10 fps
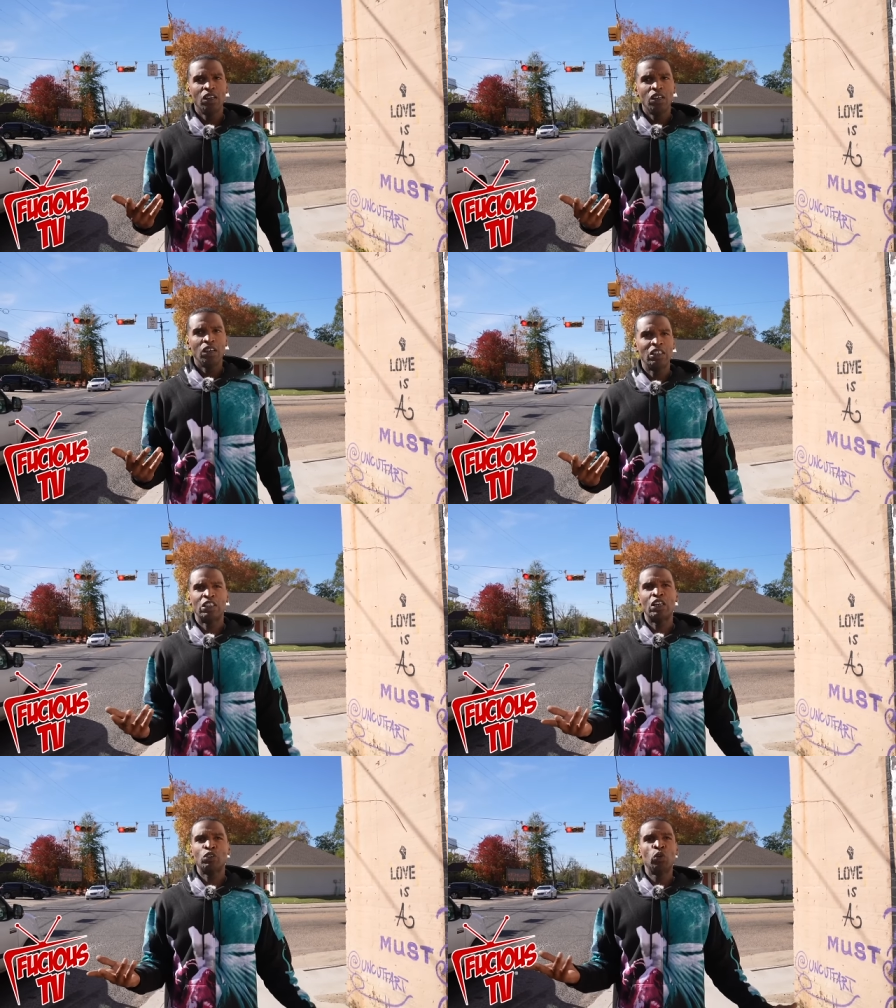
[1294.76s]
Yeah.
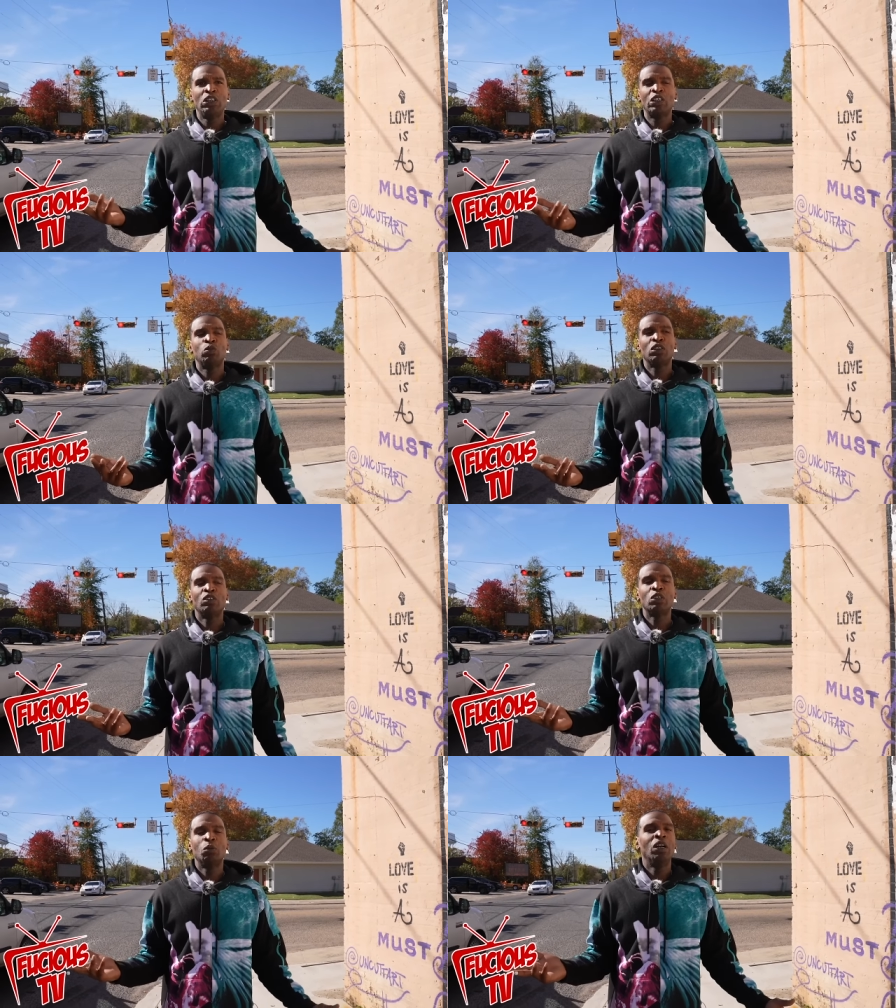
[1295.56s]
Just because we just was
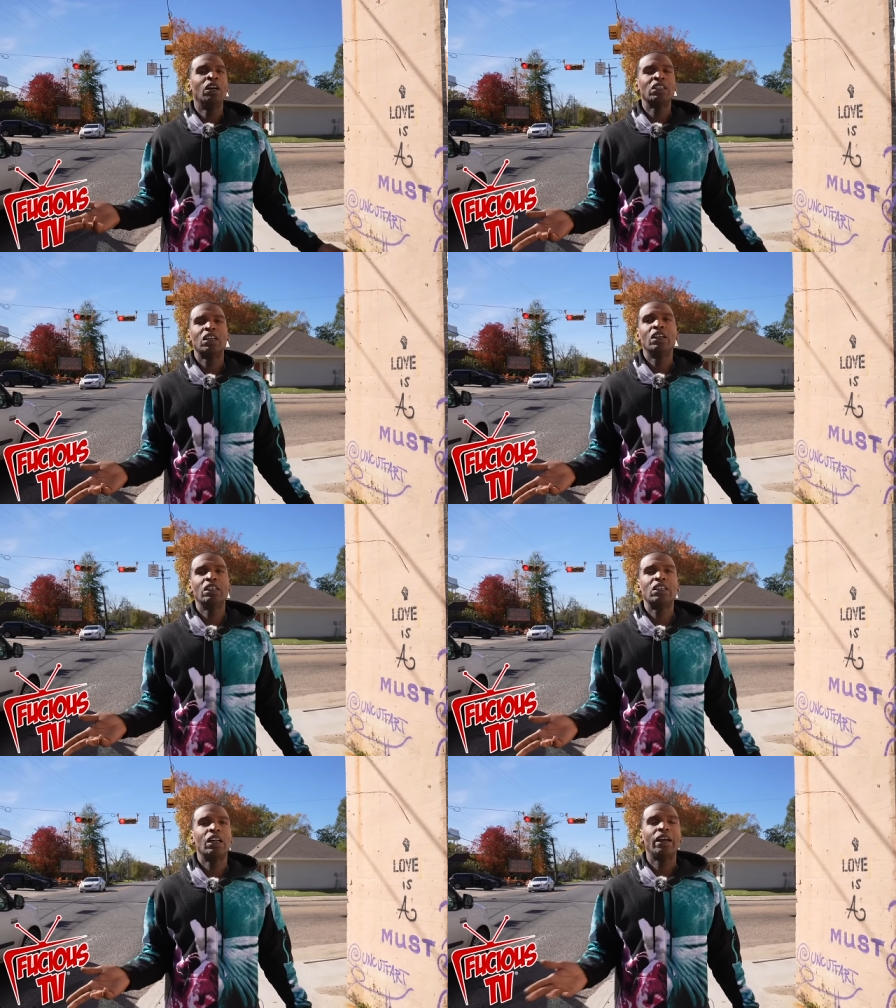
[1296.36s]
on some nonchalant
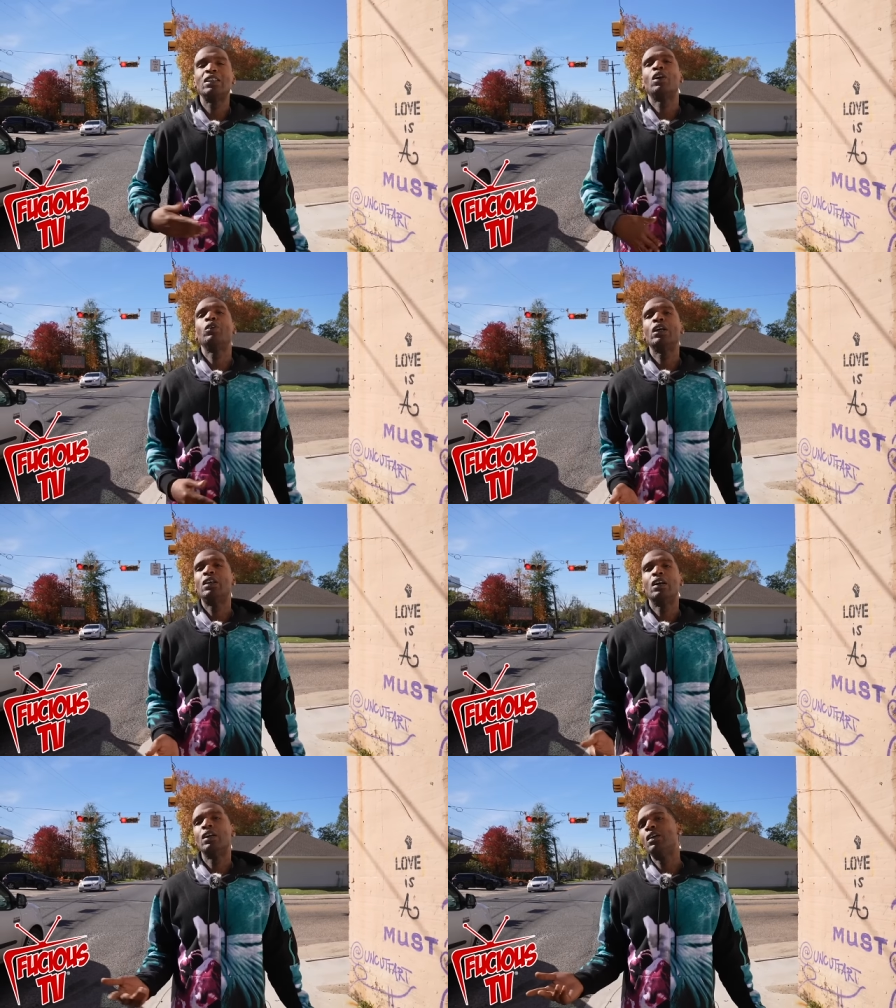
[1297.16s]
shit, like it's gonna get
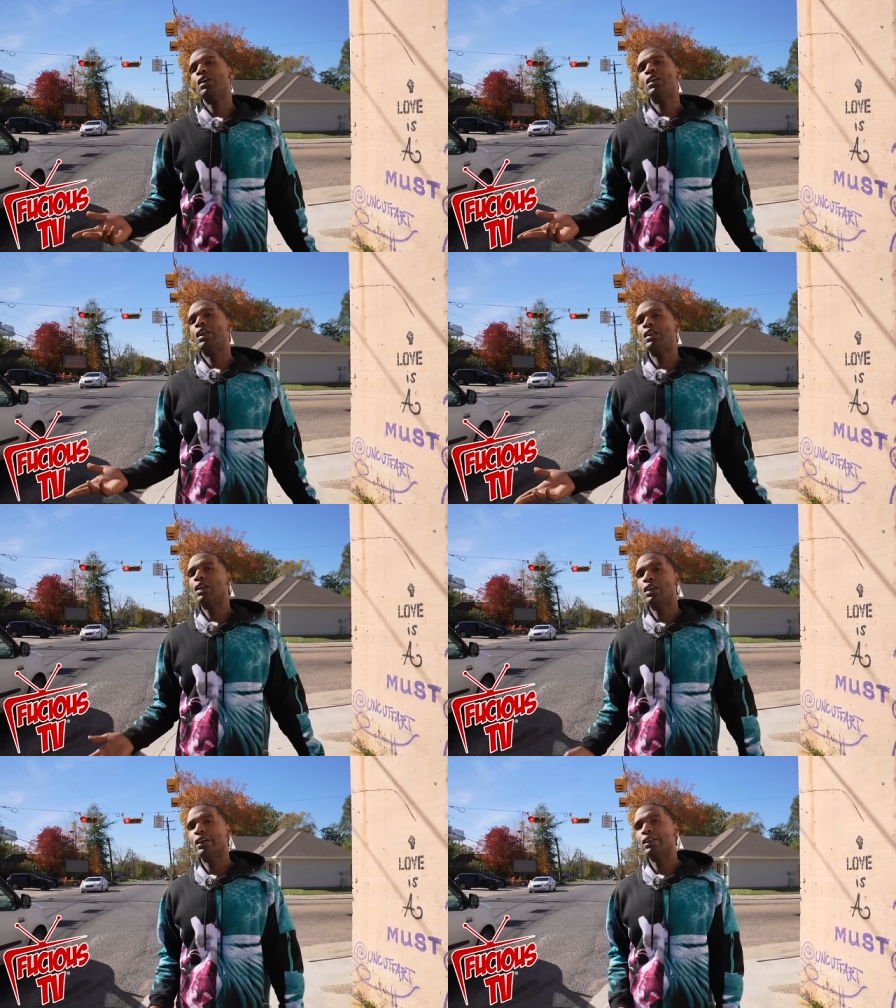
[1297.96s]
done and then didn't
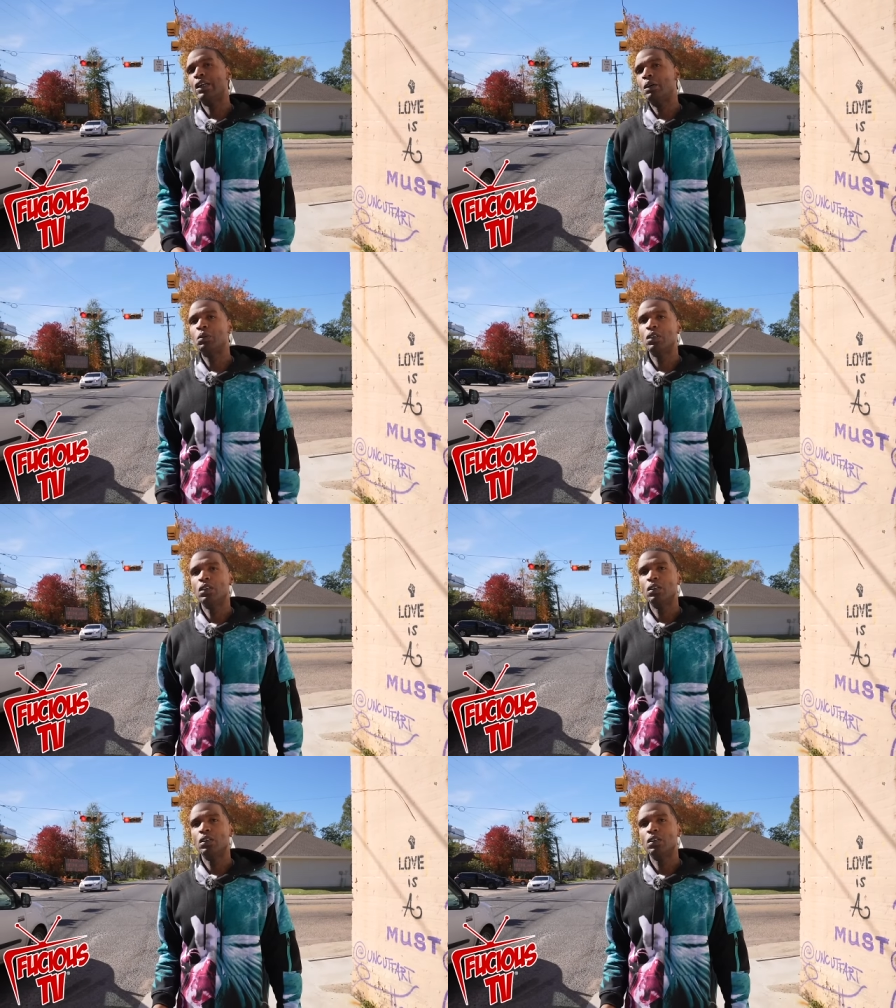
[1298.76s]
get done type shit.